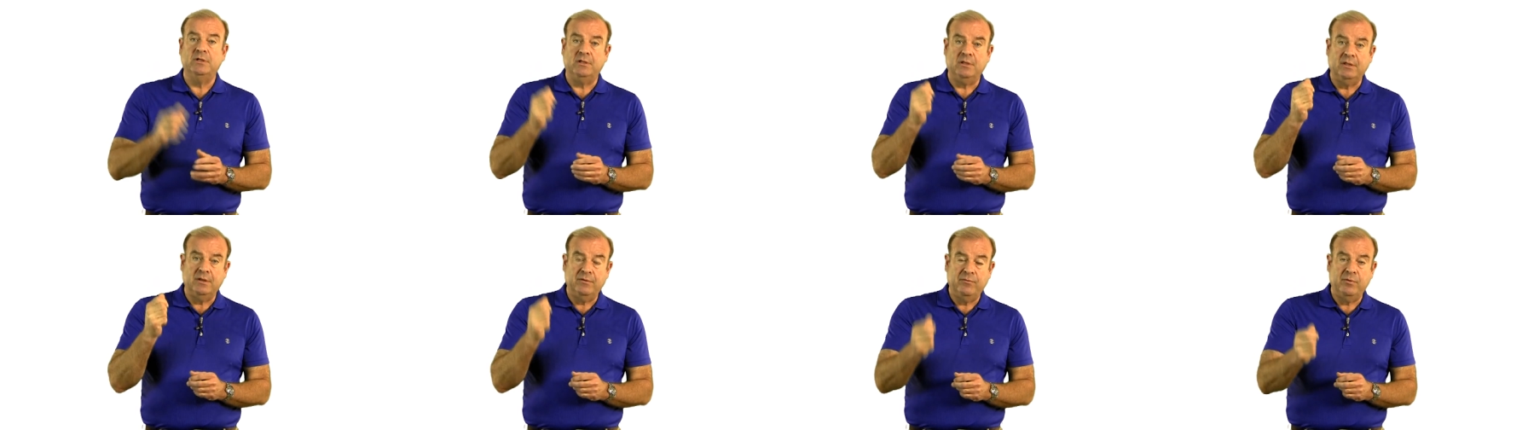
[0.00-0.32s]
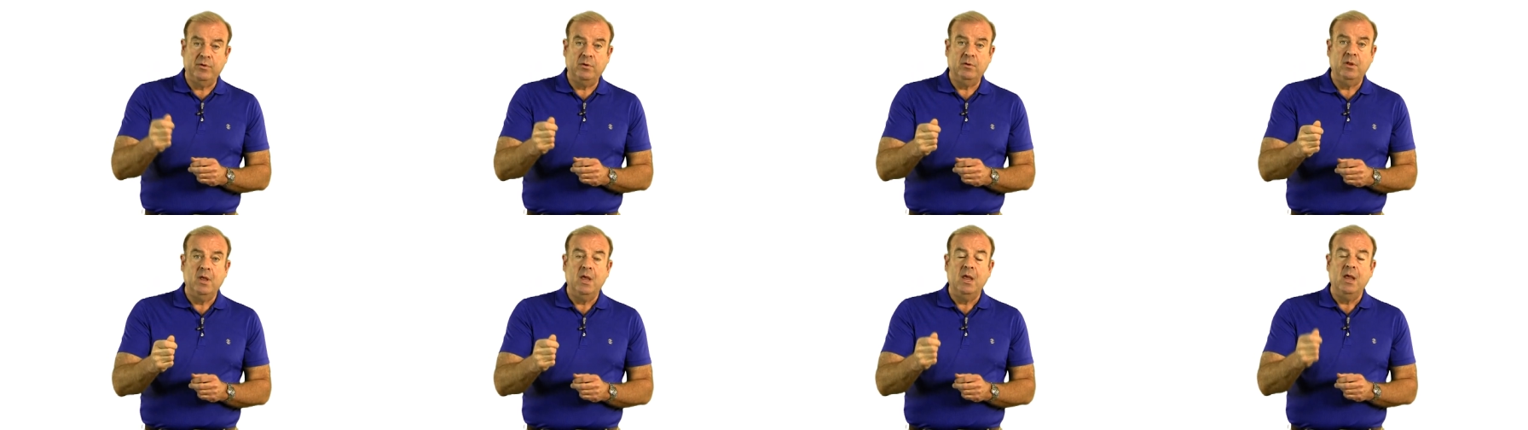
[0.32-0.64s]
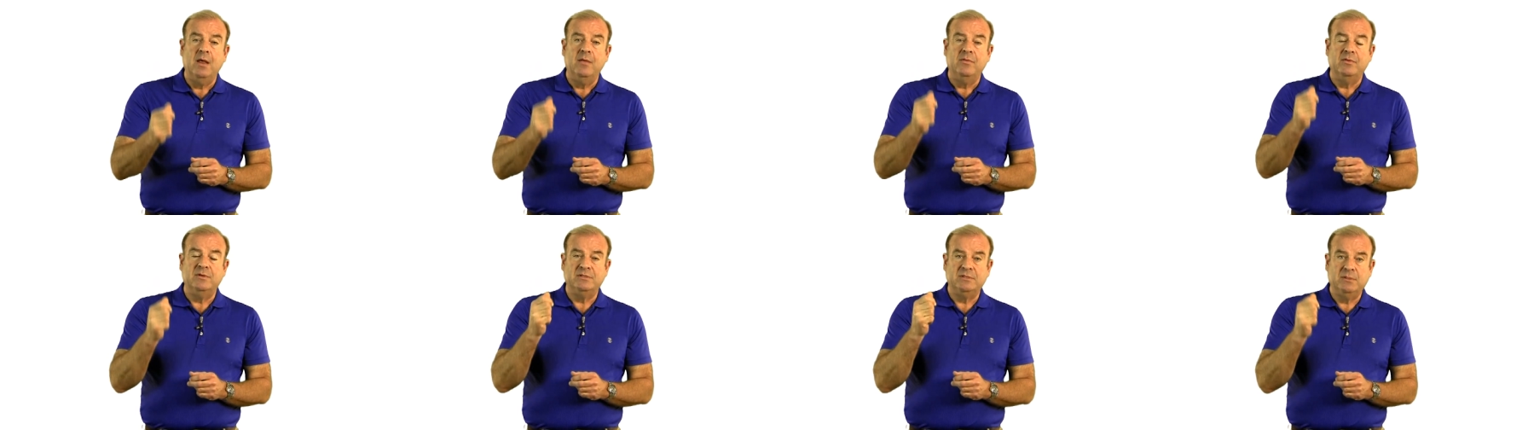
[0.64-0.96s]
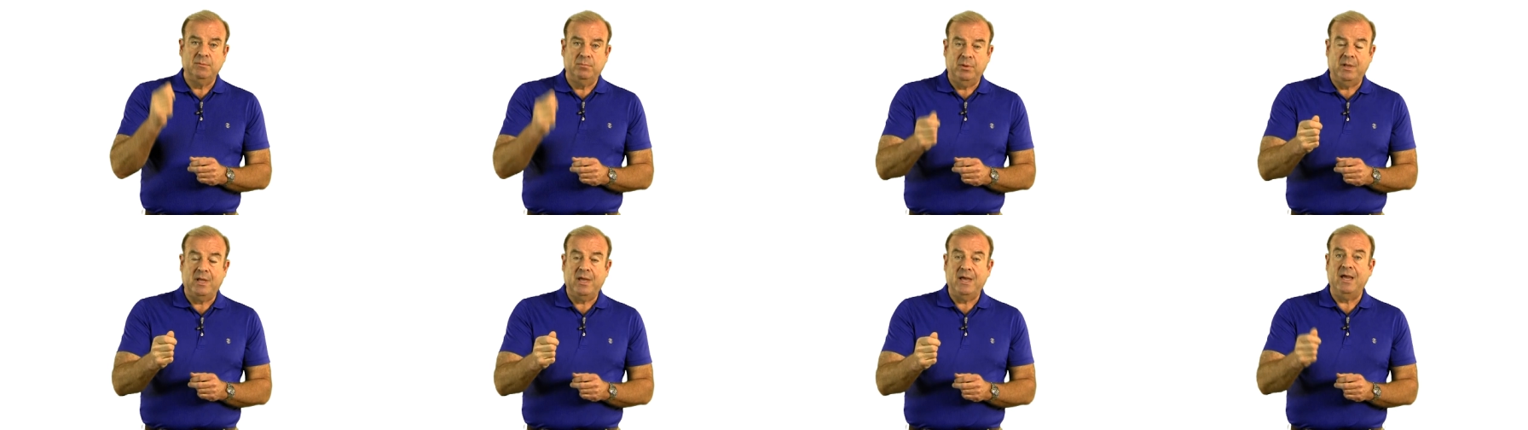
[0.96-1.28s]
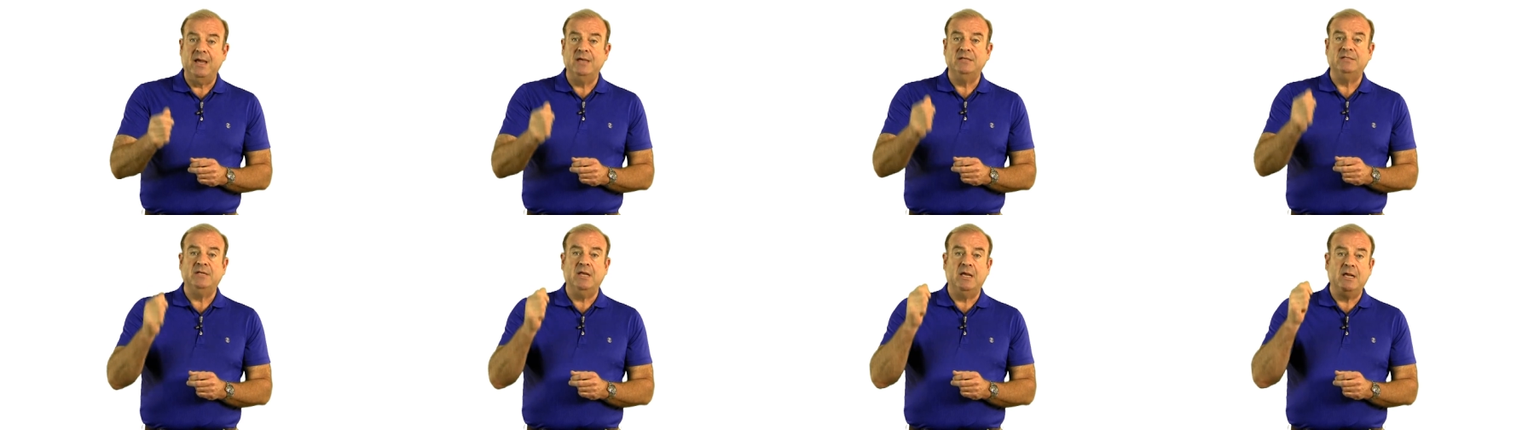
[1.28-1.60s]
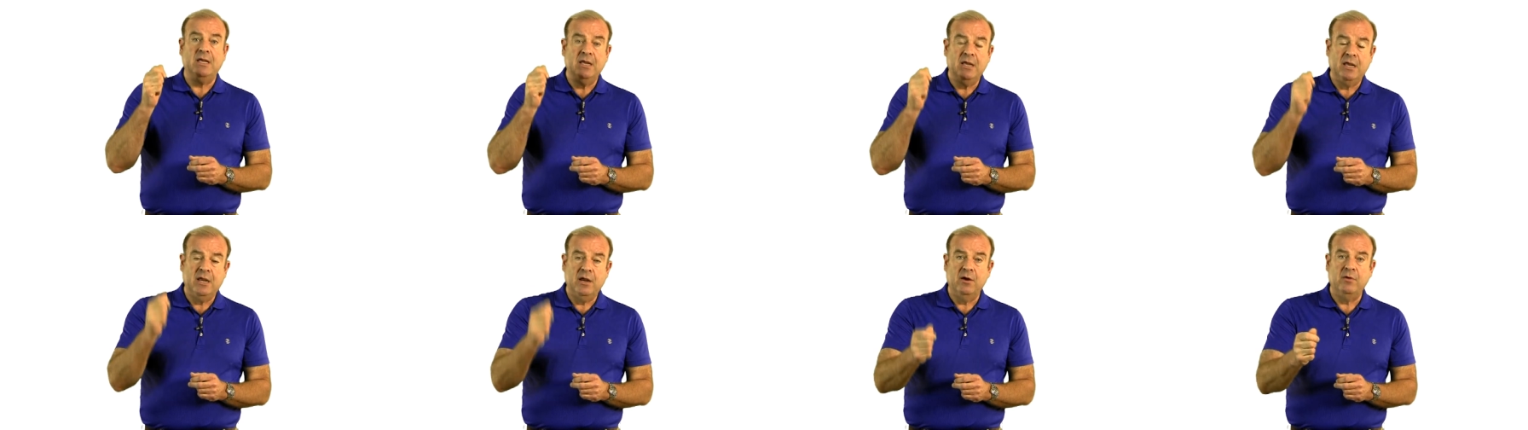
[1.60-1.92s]
delivering the supplies,
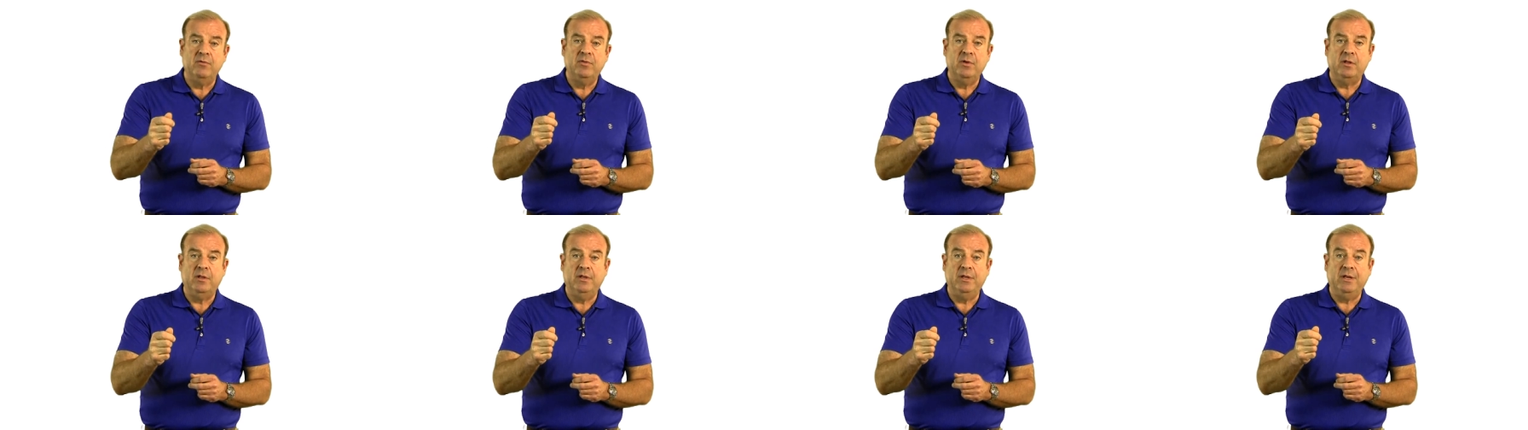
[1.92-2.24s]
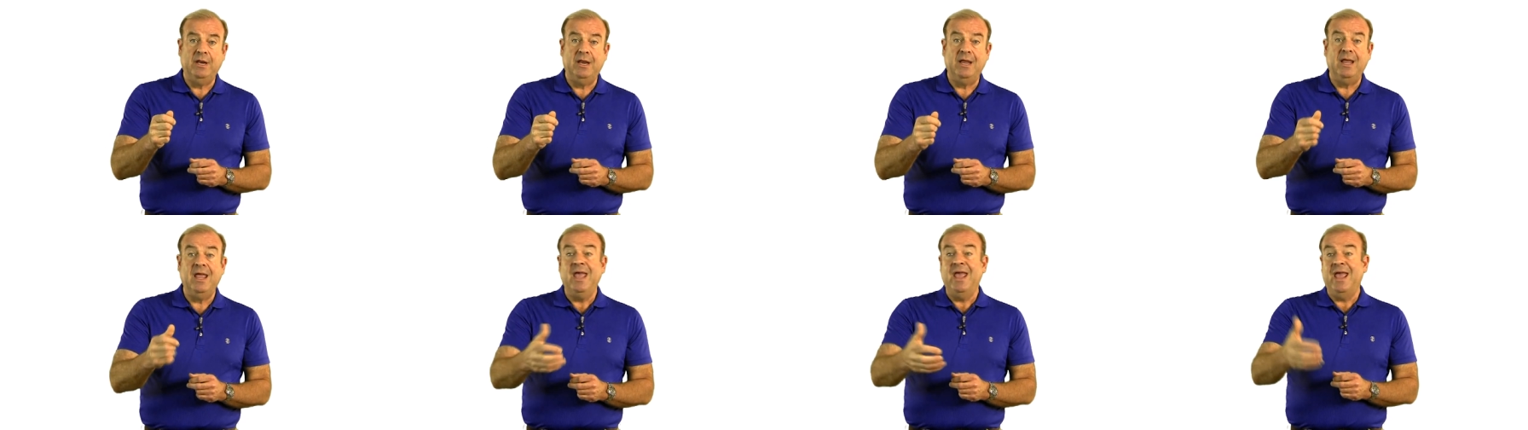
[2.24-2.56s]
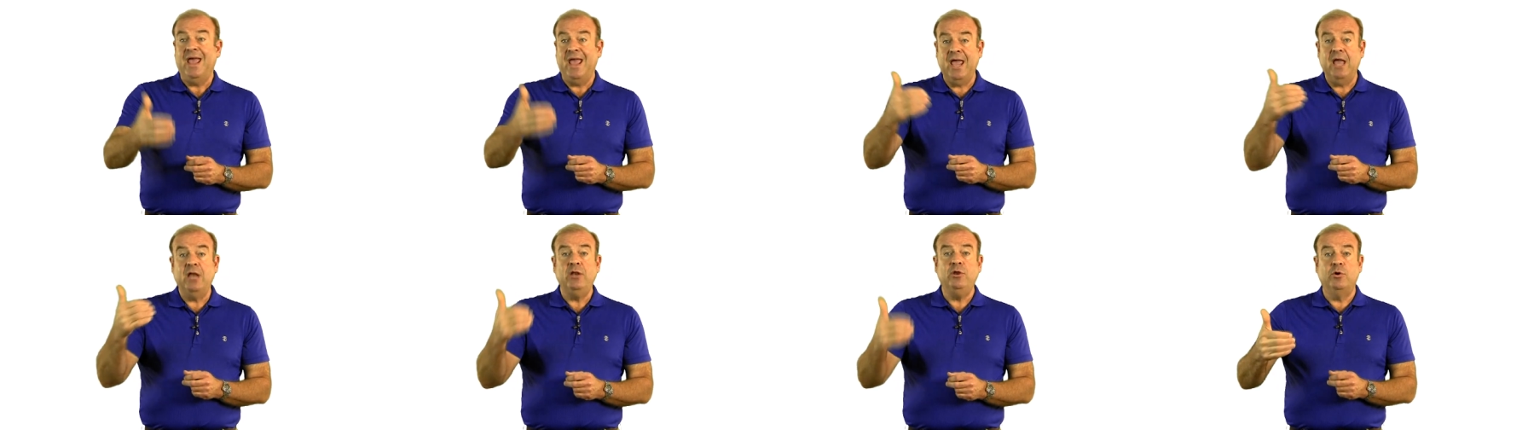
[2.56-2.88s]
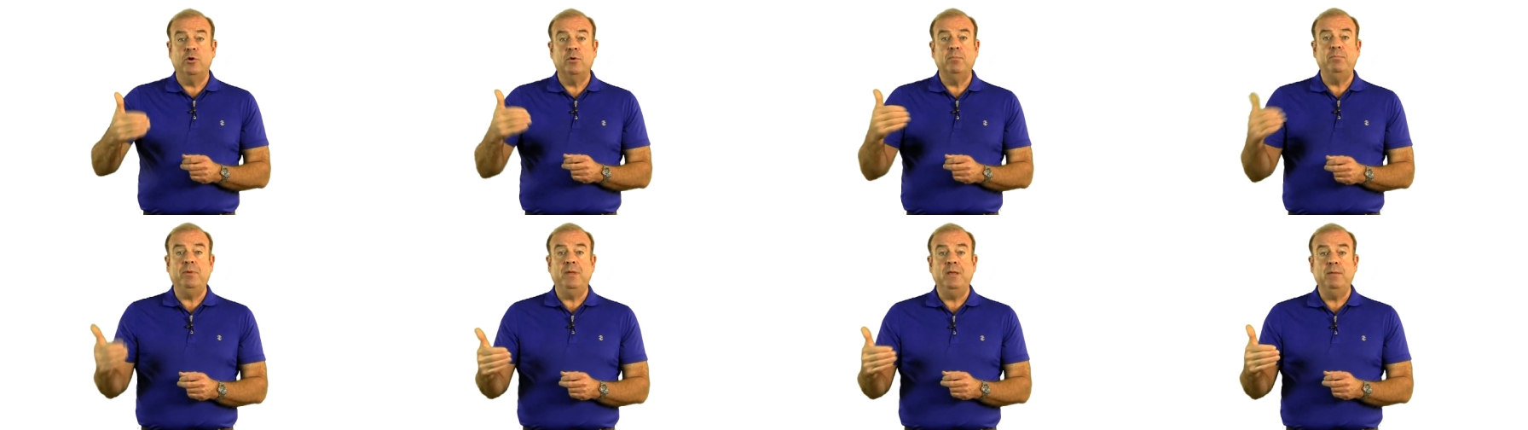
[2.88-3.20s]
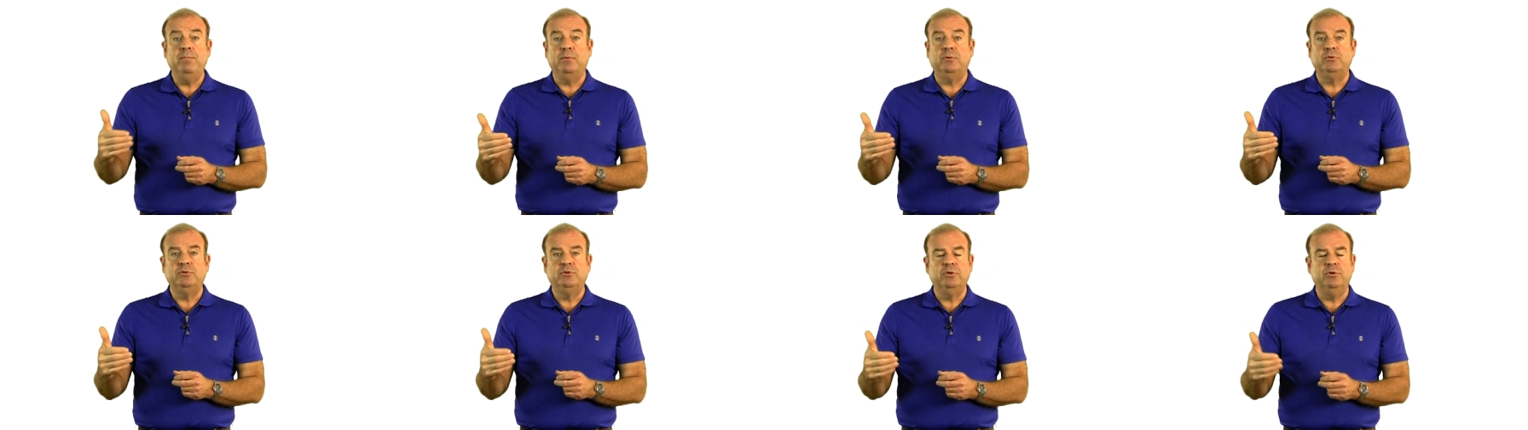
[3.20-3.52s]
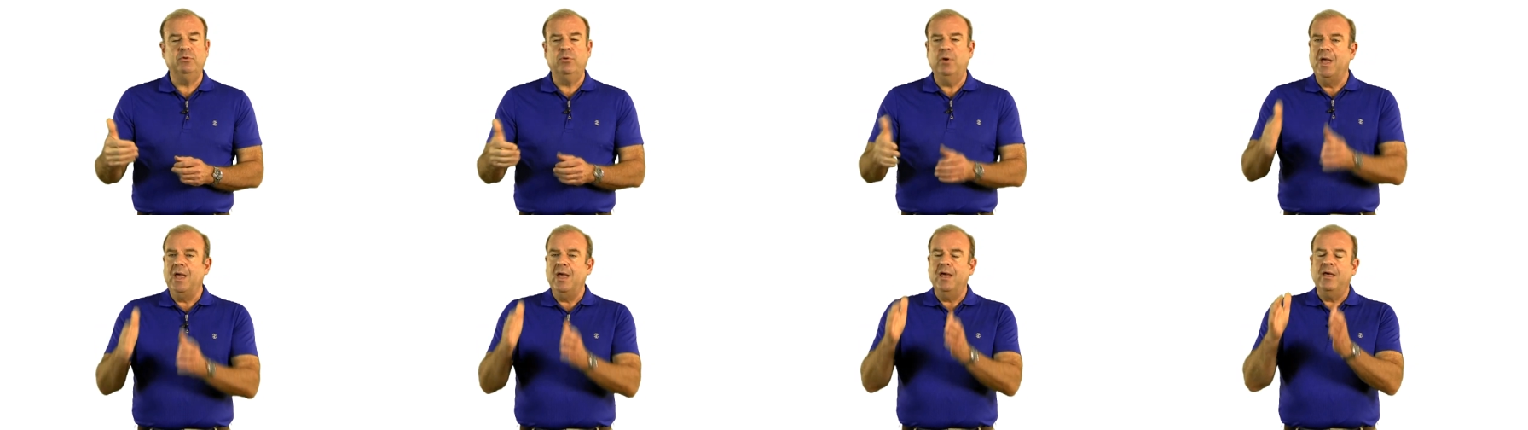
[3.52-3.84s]
taking care of the cleaning, and your people
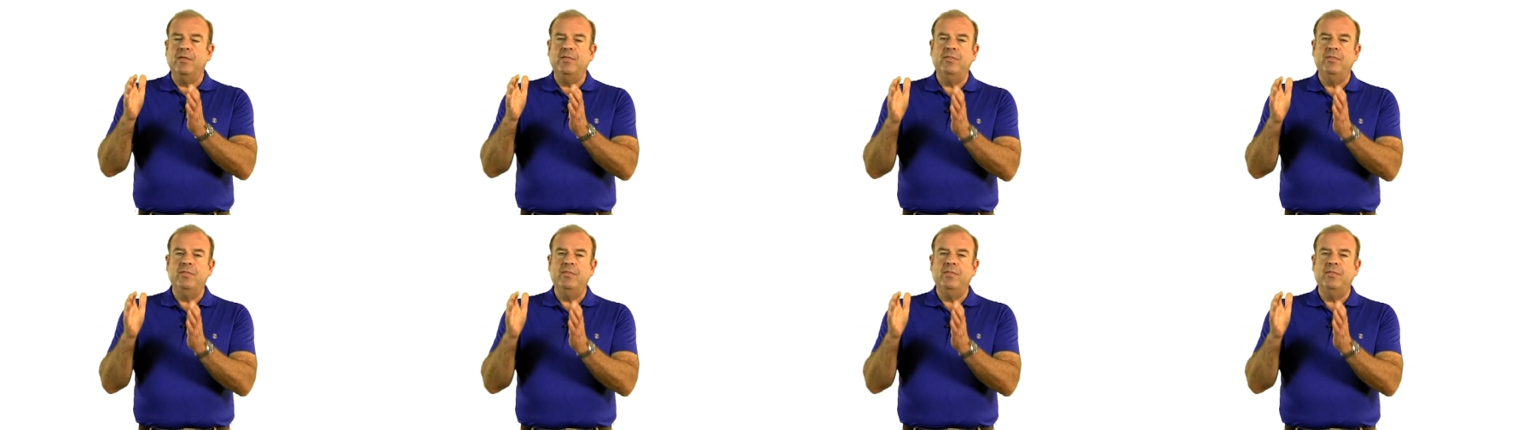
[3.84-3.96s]
too.